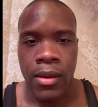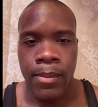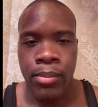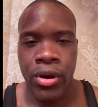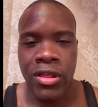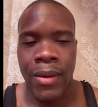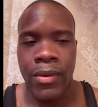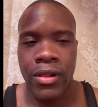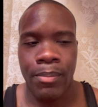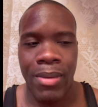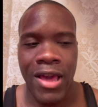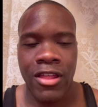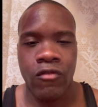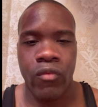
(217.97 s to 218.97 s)
put top about the
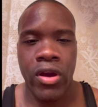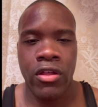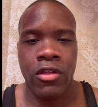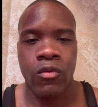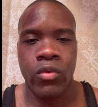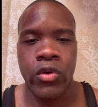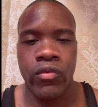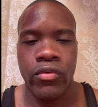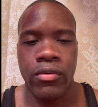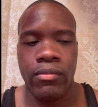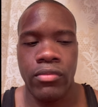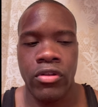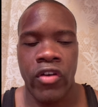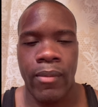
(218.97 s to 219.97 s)
best situation where he was
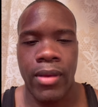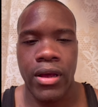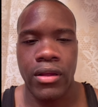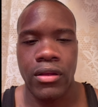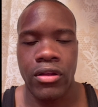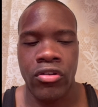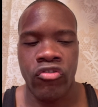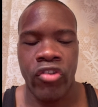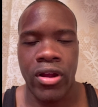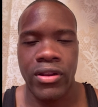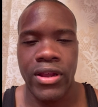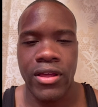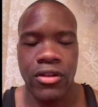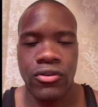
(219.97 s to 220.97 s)
try to trying to
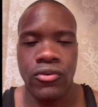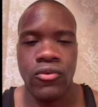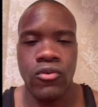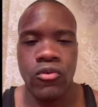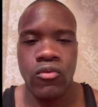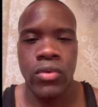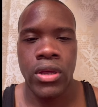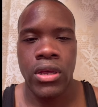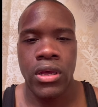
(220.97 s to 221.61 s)
diss the dude.